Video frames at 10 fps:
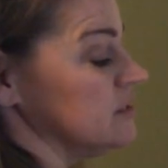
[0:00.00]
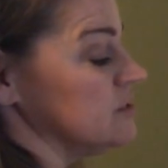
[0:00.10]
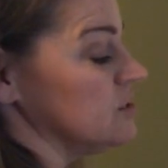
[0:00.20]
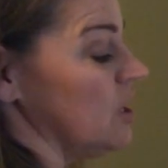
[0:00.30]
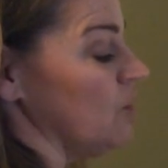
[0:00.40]

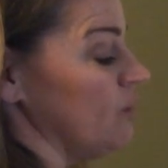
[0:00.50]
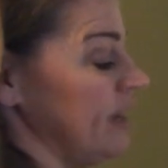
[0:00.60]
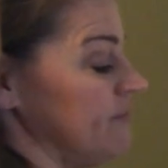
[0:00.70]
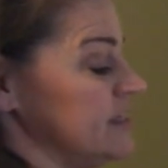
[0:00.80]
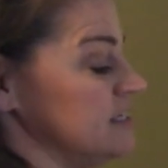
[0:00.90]
So we
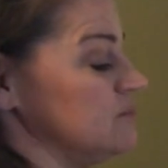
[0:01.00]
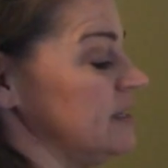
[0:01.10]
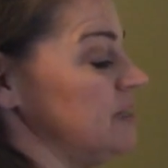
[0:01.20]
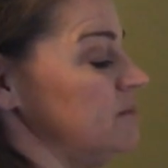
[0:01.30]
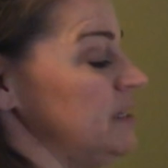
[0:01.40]
have this
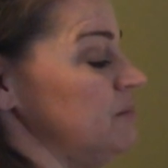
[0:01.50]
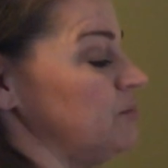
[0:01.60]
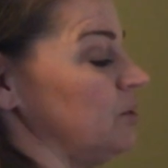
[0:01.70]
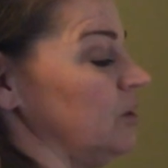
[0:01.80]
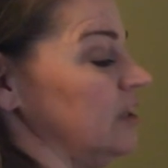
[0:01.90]
many
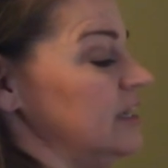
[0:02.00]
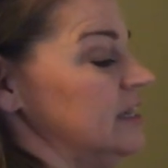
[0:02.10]
people.